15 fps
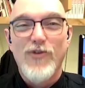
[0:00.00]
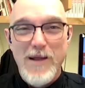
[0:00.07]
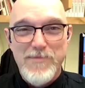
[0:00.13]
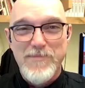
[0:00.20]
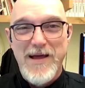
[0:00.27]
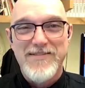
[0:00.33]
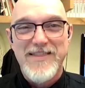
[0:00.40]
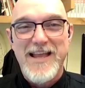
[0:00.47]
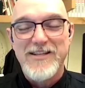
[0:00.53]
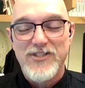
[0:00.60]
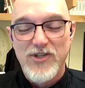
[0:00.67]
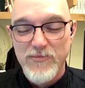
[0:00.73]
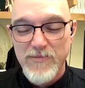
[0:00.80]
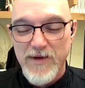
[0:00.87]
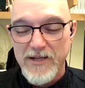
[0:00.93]
gripe about
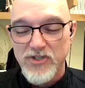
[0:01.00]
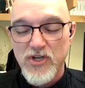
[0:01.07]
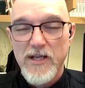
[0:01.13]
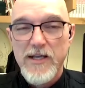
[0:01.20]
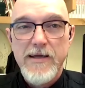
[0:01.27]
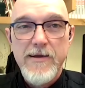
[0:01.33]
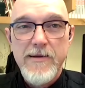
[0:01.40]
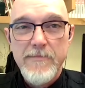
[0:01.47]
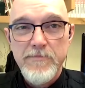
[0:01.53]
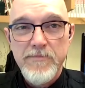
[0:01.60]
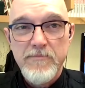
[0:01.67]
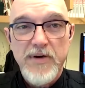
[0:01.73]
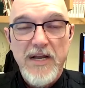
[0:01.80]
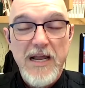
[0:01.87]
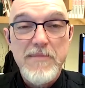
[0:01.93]
that too much.
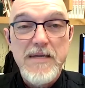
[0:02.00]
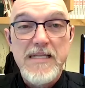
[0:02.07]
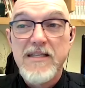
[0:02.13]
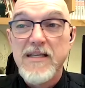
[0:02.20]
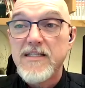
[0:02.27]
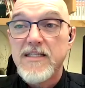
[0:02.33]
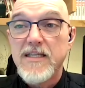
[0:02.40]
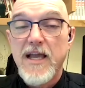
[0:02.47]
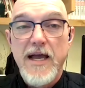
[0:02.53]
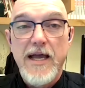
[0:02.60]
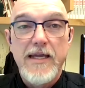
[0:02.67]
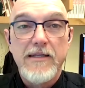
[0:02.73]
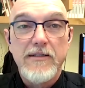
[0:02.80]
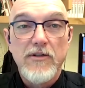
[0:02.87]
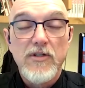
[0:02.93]
But I mean, this
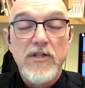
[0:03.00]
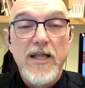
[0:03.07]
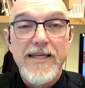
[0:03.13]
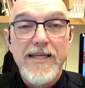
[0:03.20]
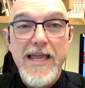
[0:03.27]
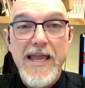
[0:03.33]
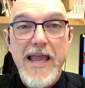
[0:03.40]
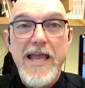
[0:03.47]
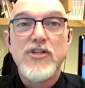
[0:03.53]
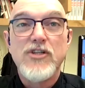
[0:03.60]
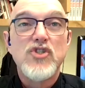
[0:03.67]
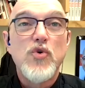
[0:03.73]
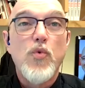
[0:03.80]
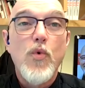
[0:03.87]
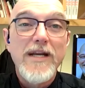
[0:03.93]
guy looked like he
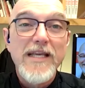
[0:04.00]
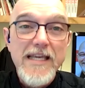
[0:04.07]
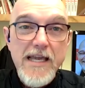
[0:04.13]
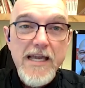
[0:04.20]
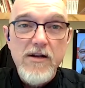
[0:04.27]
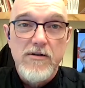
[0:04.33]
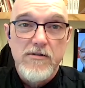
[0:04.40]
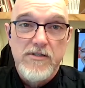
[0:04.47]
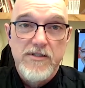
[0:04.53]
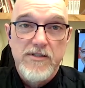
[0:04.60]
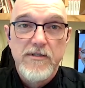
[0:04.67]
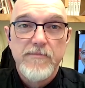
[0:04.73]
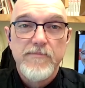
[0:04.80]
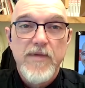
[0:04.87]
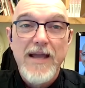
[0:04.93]
aged 20
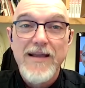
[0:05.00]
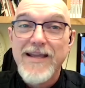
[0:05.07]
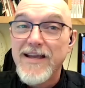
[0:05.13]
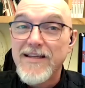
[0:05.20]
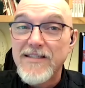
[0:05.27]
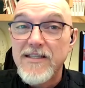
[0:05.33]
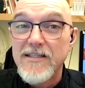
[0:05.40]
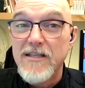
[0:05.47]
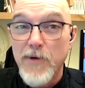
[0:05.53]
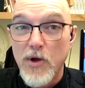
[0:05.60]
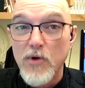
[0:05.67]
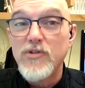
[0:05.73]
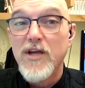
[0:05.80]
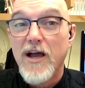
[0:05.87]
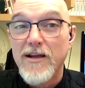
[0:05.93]
years. I guess the
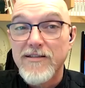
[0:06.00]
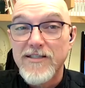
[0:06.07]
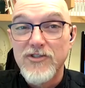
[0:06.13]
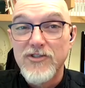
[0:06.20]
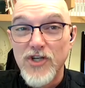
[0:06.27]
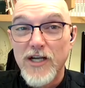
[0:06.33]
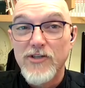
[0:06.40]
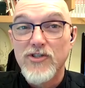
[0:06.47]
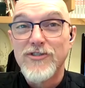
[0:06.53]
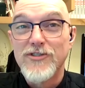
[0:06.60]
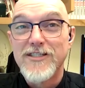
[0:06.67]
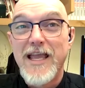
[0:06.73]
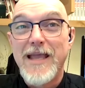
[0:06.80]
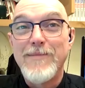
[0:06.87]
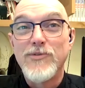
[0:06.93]
Botox
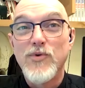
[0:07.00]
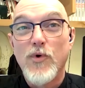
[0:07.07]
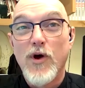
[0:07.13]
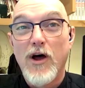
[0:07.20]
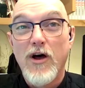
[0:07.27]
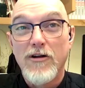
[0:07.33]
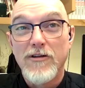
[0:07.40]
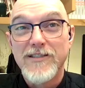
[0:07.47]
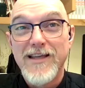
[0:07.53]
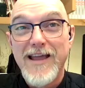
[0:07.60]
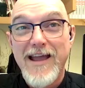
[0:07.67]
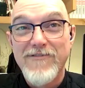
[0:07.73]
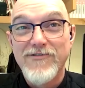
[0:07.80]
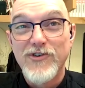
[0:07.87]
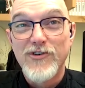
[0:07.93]
injections came to a halt
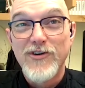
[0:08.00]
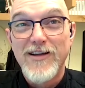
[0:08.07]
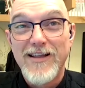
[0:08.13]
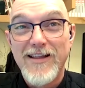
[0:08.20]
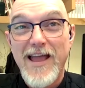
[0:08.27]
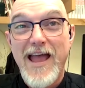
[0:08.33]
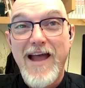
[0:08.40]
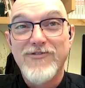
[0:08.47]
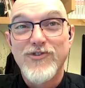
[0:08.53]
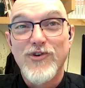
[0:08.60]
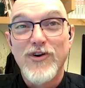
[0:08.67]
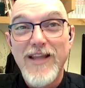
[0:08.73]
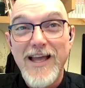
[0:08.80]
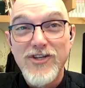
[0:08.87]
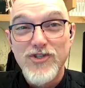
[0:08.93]
after
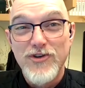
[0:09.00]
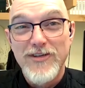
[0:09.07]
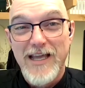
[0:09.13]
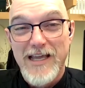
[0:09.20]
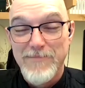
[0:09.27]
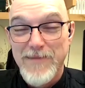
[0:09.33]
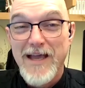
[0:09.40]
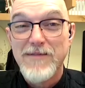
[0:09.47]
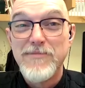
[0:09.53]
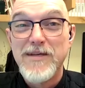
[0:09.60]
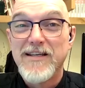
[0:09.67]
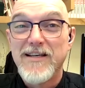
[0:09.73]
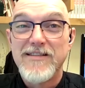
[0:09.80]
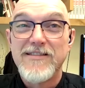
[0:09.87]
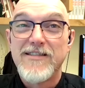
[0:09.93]
election day, man,
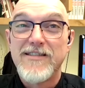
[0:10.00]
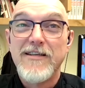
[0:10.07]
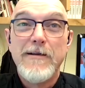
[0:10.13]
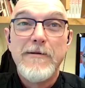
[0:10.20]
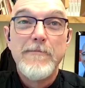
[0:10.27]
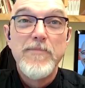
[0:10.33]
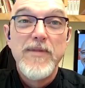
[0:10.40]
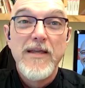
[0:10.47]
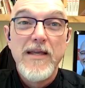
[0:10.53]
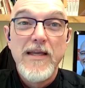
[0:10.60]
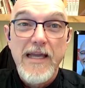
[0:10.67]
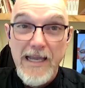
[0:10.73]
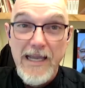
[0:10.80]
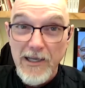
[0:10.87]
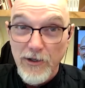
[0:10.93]
because
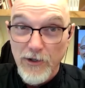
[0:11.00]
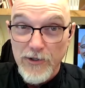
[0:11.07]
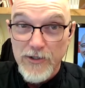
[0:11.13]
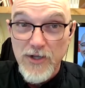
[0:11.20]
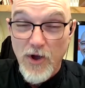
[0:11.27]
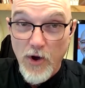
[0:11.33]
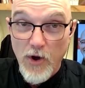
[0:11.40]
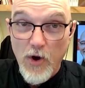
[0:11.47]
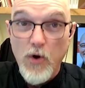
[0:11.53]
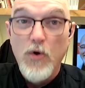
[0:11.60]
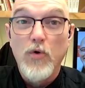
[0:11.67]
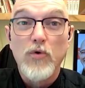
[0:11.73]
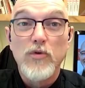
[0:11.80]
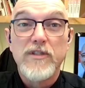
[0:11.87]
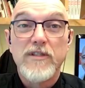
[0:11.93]
he looks
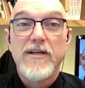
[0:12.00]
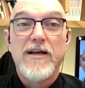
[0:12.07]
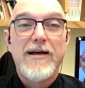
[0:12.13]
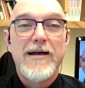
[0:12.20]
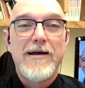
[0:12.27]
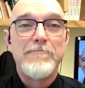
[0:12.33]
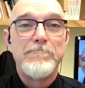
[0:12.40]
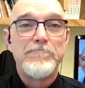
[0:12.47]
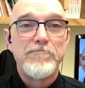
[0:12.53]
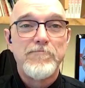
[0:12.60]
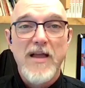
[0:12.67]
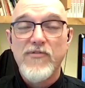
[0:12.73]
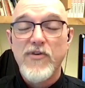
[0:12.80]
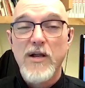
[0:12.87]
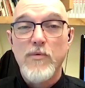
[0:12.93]
old. I
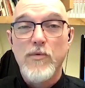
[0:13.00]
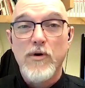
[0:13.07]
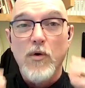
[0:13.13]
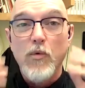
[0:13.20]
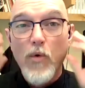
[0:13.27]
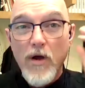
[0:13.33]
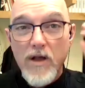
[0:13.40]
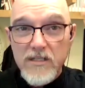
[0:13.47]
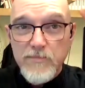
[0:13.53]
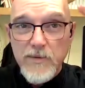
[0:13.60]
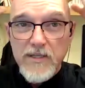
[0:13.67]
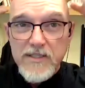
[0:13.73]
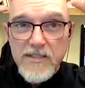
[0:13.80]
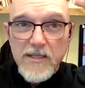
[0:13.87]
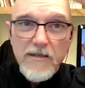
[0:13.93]
forget where it was.